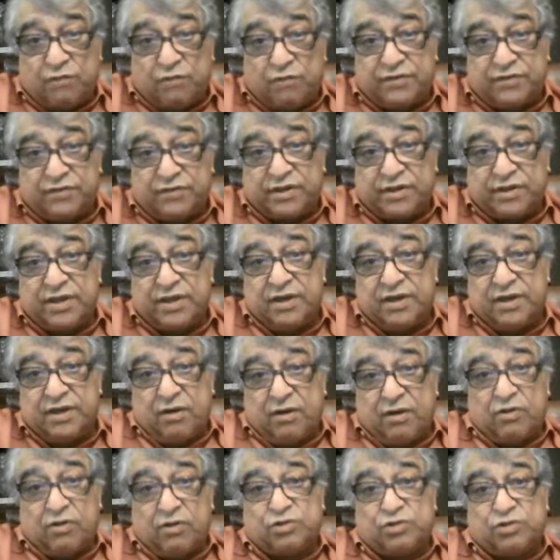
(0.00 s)
the
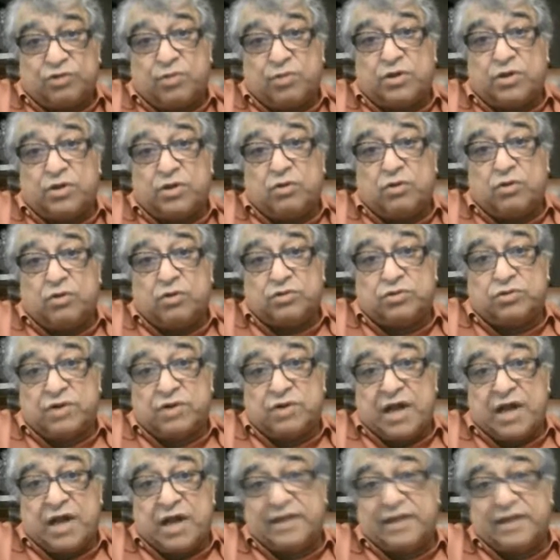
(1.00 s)
Akash particles
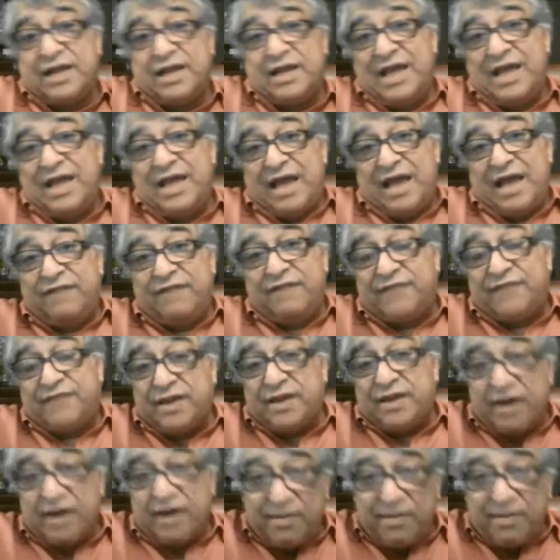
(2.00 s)
or not. And if they
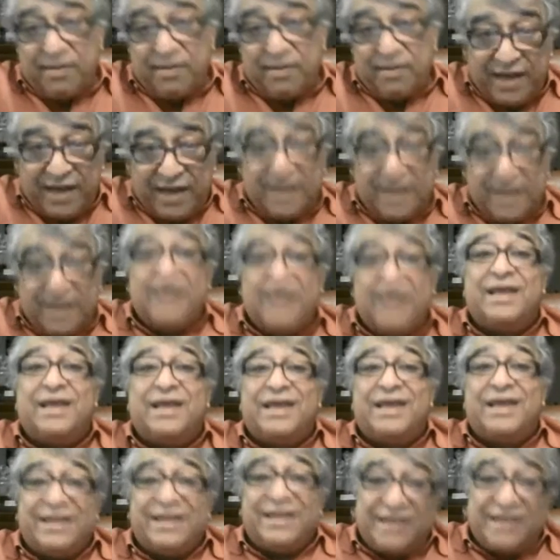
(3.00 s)
come in,
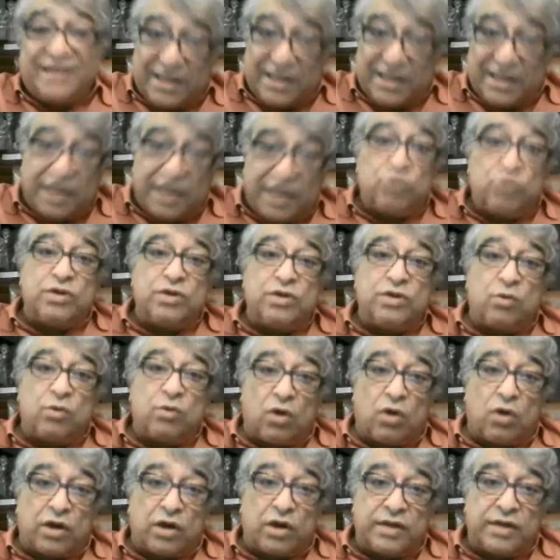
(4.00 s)
then they do their
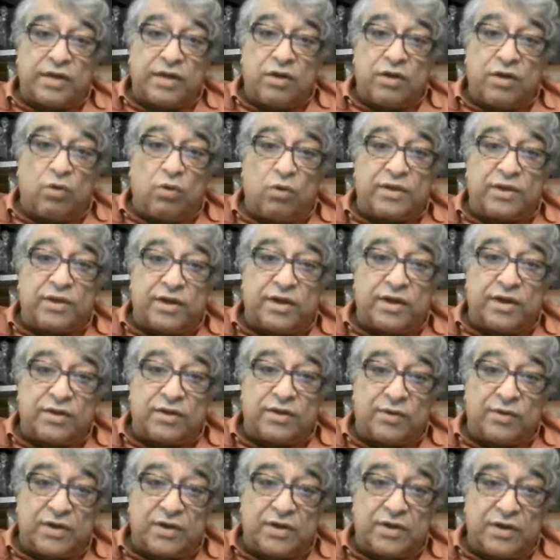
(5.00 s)
work. They know what they're
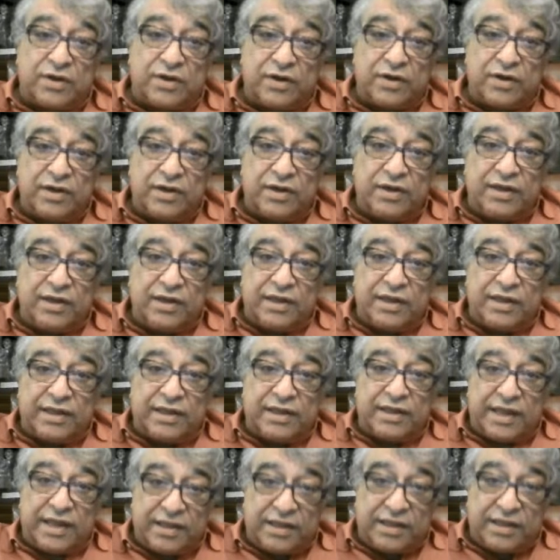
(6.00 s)
doing.
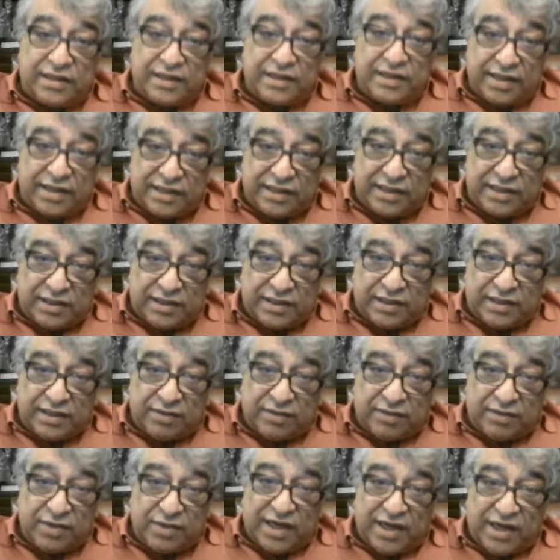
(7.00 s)
They, they, they
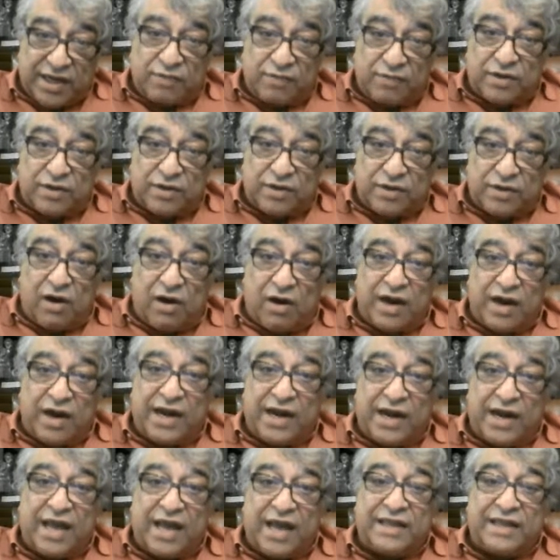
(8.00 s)
communicate with the
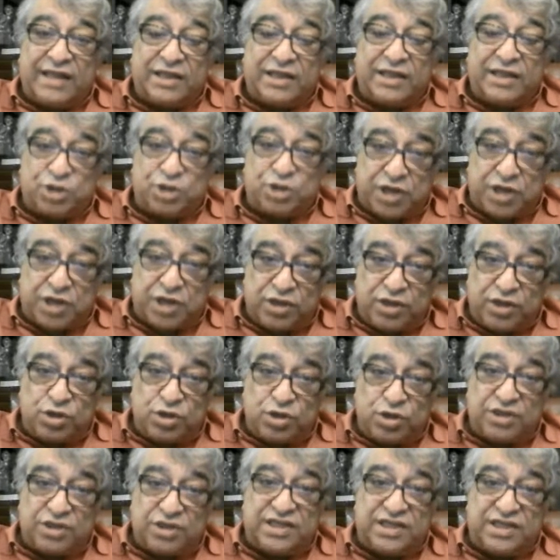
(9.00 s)
RNA, they change
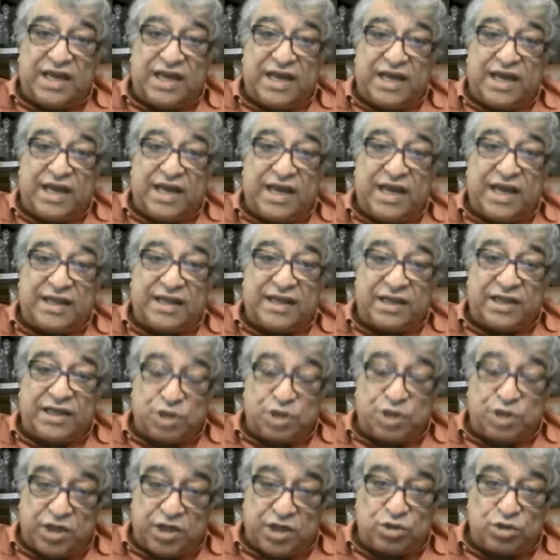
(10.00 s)
your DNA, they
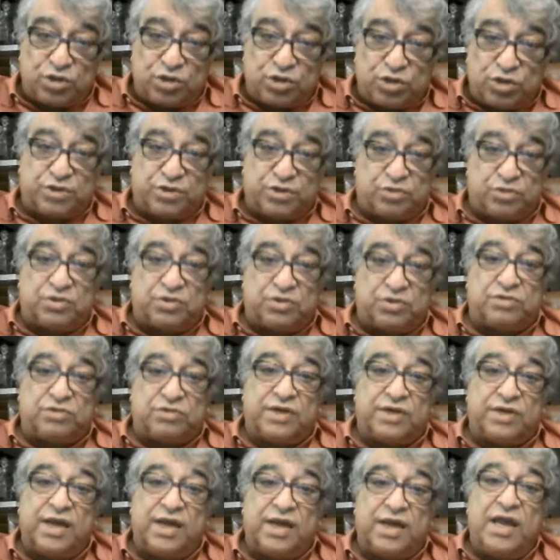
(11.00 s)
change your
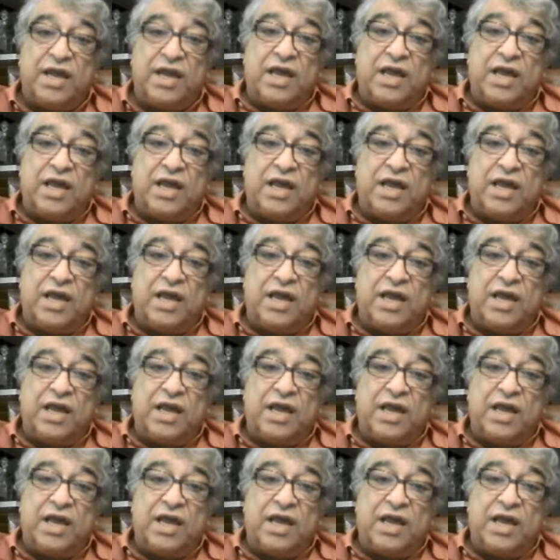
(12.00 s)
pituitary,